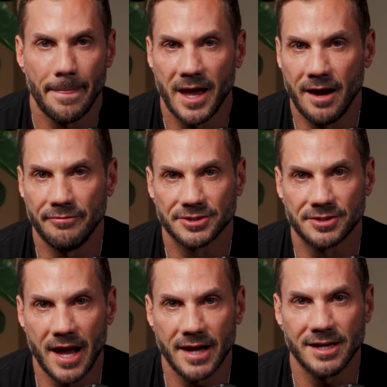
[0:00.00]
have
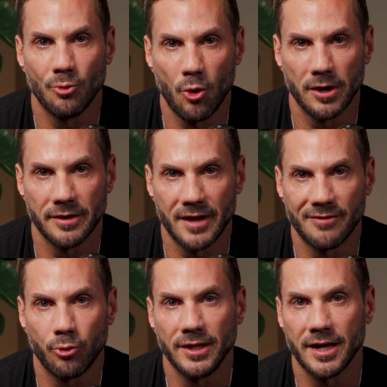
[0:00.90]
this nagging worry that
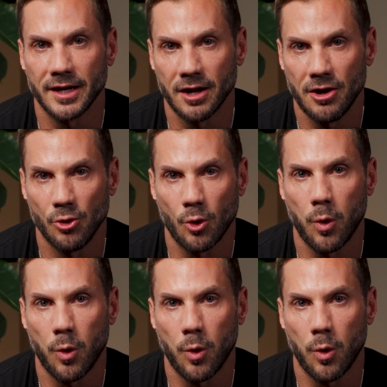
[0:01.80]
if we let go,